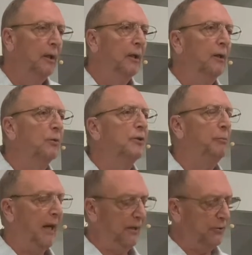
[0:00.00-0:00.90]
It was the
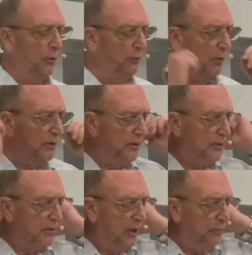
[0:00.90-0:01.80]
Passover, and the
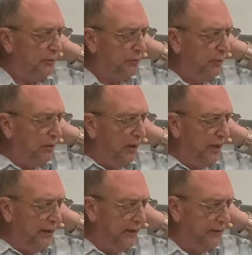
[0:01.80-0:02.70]
disciples are
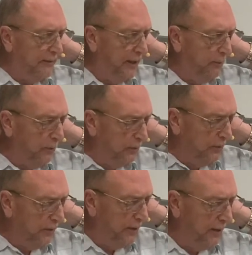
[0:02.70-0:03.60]
reclining at the
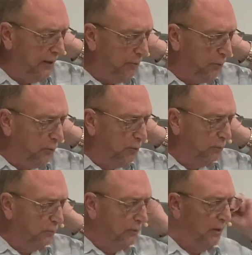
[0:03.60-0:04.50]
table in the upper
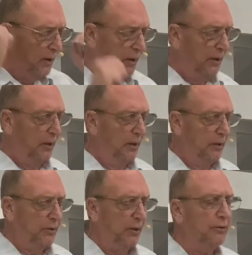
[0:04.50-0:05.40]
room.
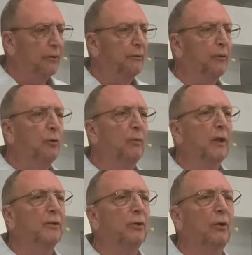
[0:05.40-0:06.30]
Just a few
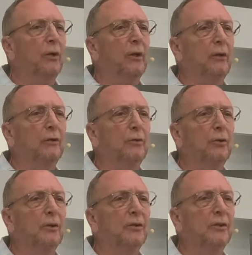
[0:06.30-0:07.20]
minutes earlier,
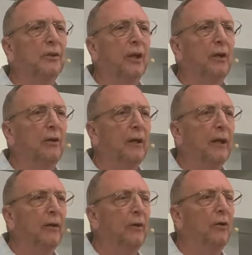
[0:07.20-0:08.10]
Judas Iscariot
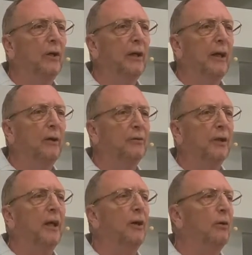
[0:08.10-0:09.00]
had hurried out to
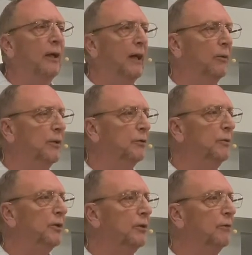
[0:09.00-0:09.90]
carry out his
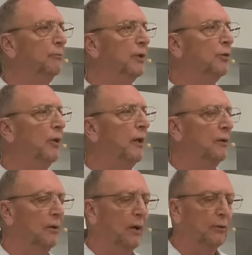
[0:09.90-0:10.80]
mission of
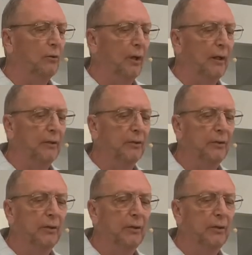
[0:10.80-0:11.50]
betrayal on Christ.